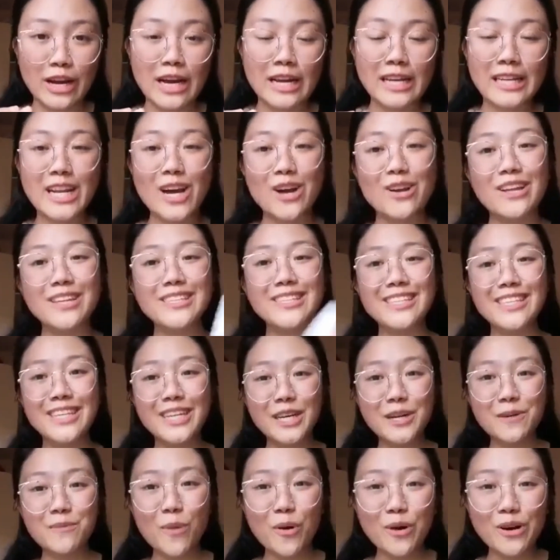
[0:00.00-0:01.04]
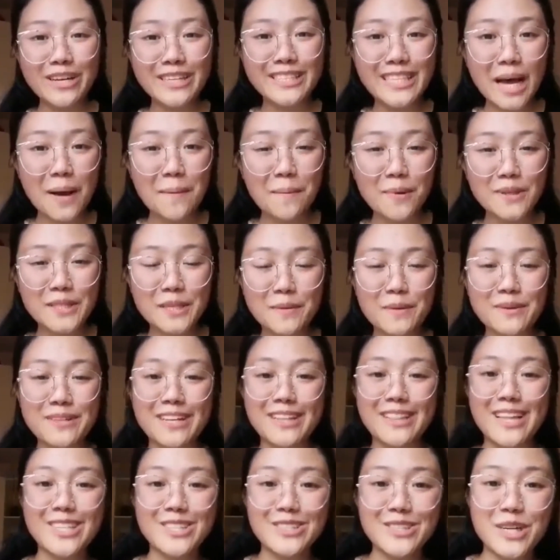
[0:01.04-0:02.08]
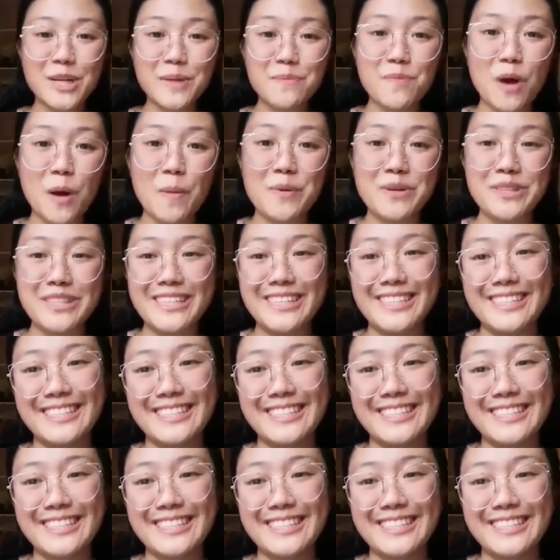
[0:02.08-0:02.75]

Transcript: Now, let's hear more examples about electrical properties.